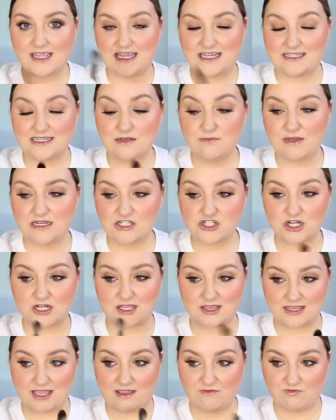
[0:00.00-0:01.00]
He did mention
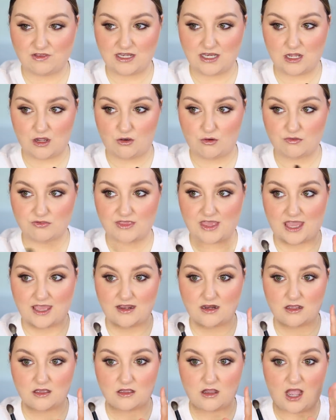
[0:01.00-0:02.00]
in that video
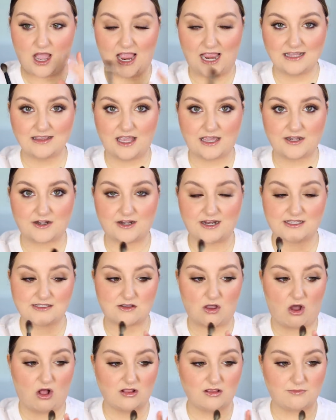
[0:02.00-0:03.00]
that highlighter is
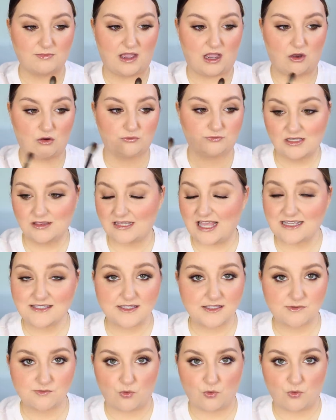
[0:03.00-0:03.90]
all about less is